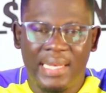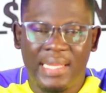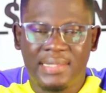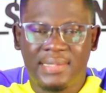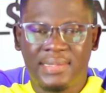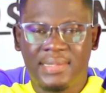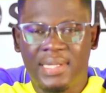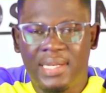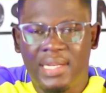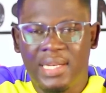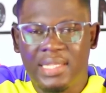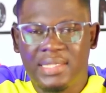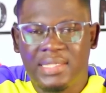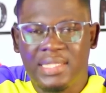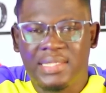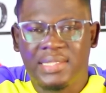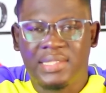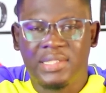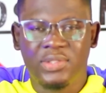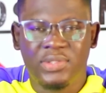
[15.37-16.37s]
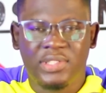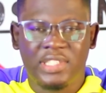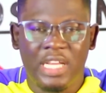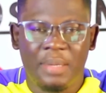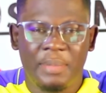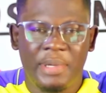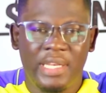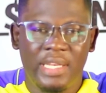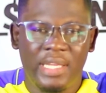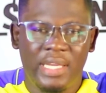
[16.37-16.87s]
Let's take the latest news
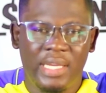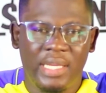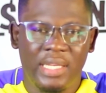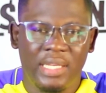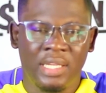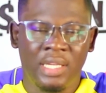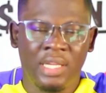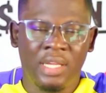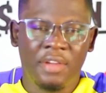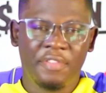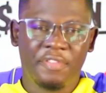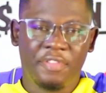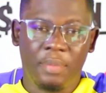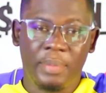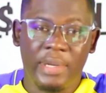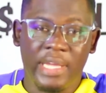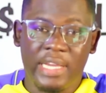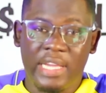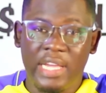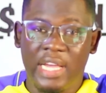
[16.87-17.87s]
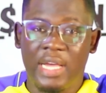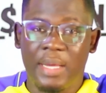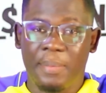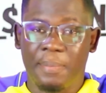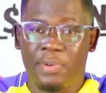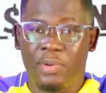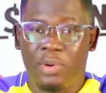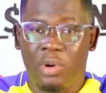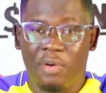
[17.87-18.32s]
coming in from the camp